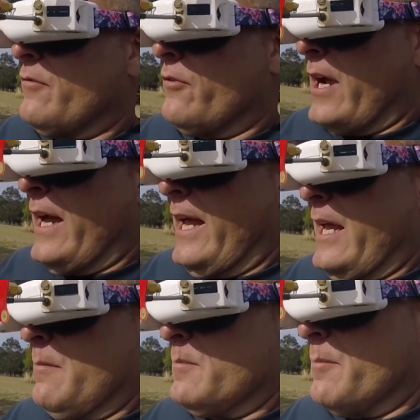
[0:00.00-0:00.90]
the
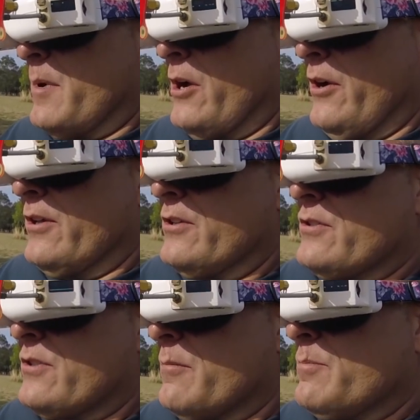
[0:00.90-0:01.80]
frame, the
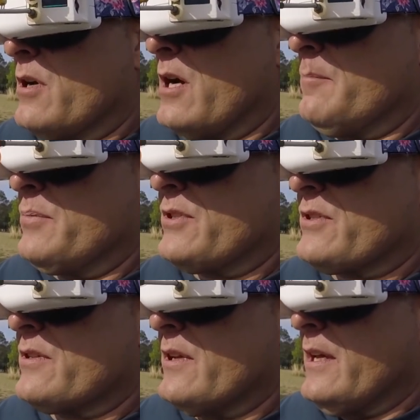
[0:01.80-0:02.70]
motors, the
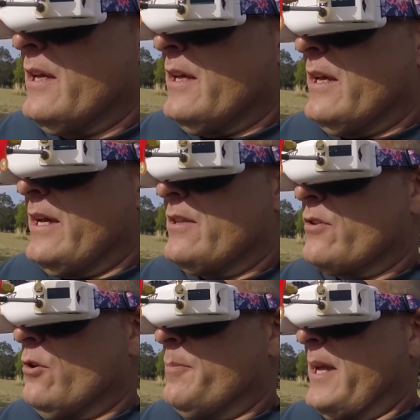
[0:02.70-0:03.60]
props, it's
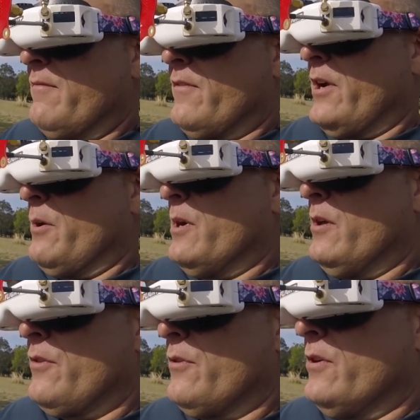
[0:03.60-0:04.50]
all been very
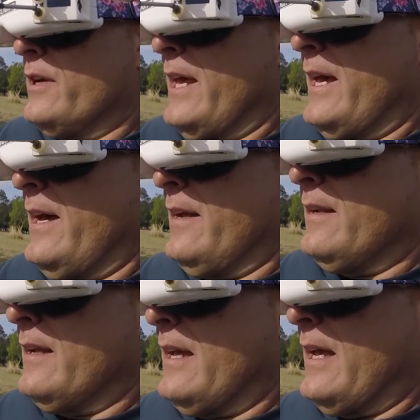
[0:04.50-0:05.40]
well thought out,
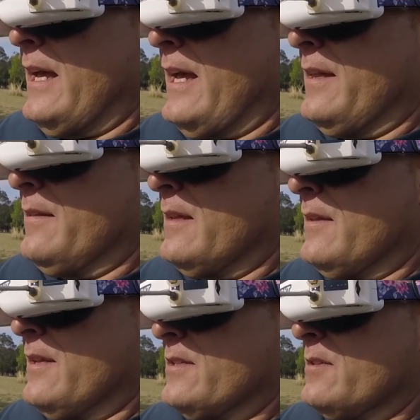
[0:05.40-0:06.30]
and
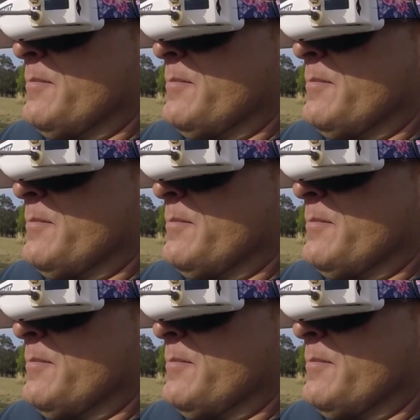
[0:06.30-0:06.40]
this has